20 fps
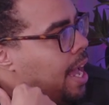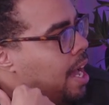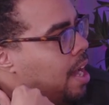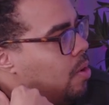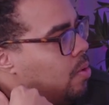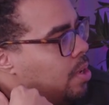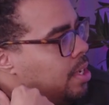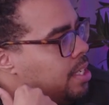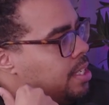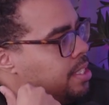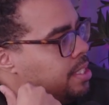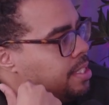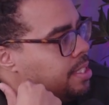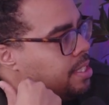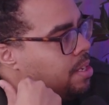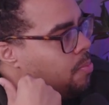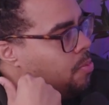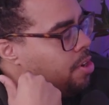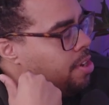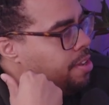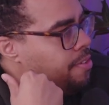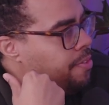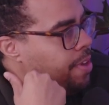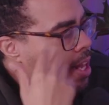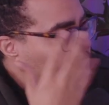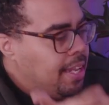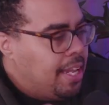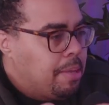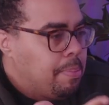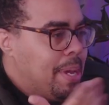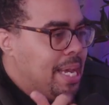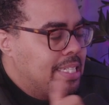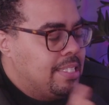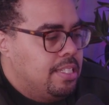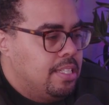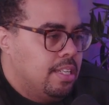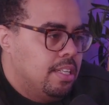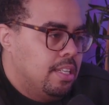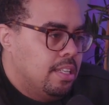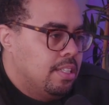That was somewhere in the valley, like
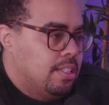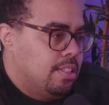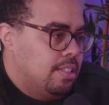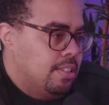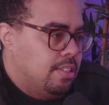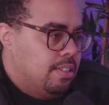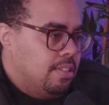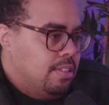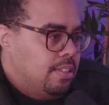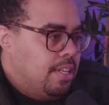Pasadena.